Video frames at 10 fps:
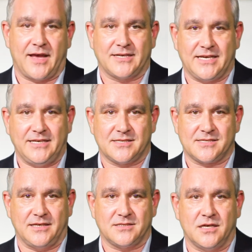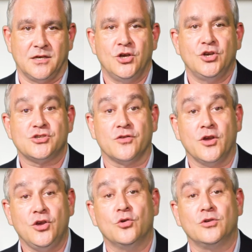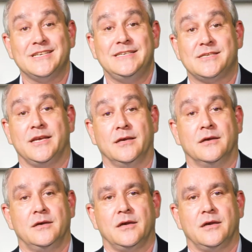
of that data center so that your DC